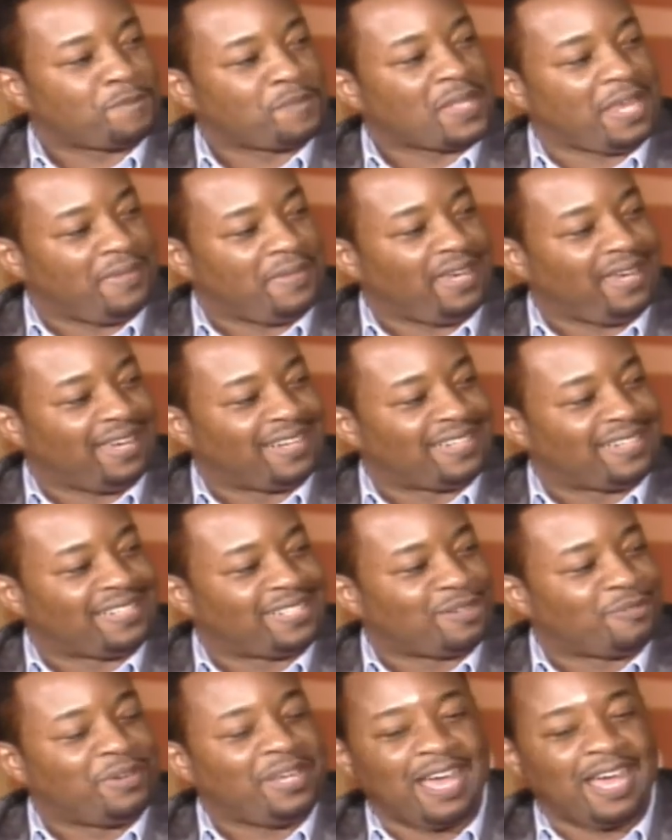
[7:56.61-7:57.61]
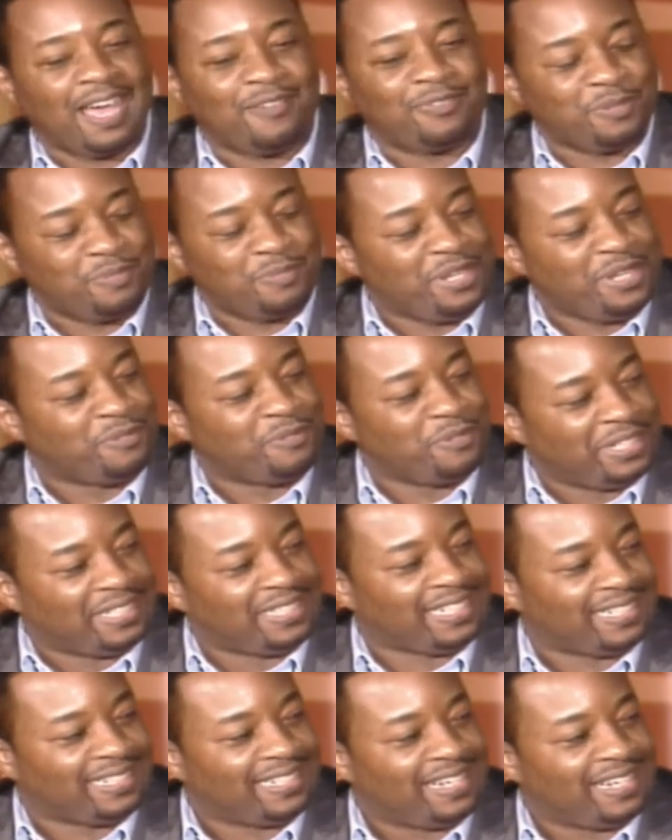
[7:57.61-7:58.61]
Amen. So we have to be
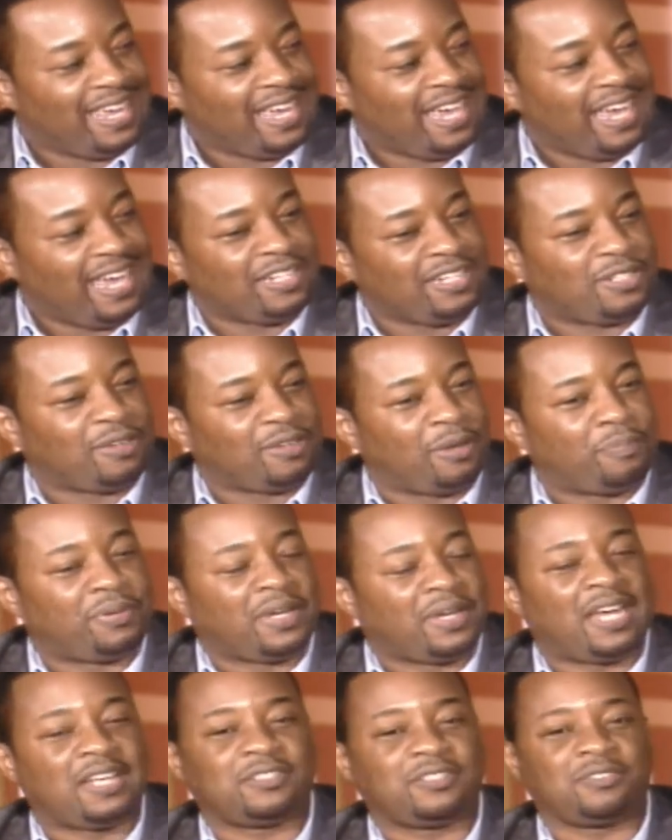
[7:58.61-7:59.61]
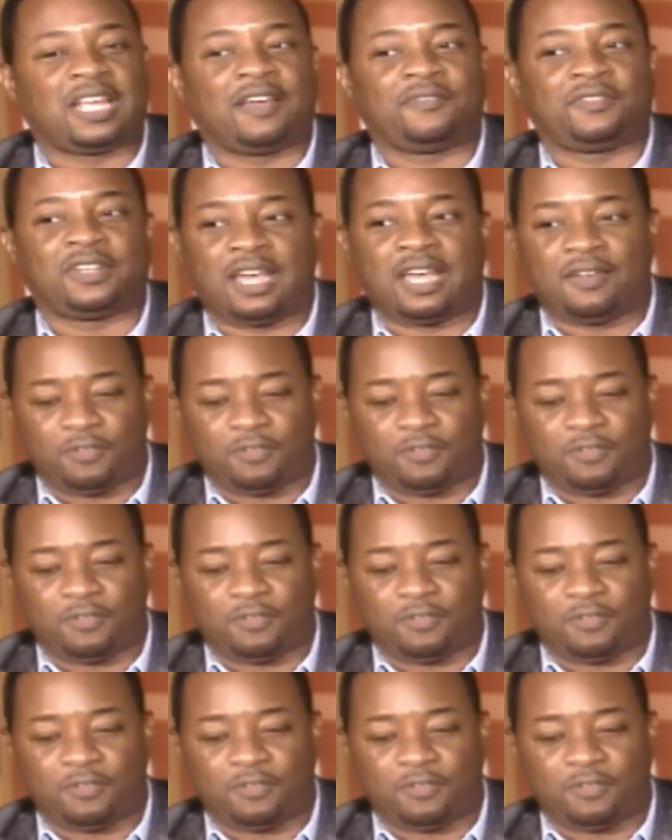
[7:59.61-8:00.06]
willing. and so apostles have to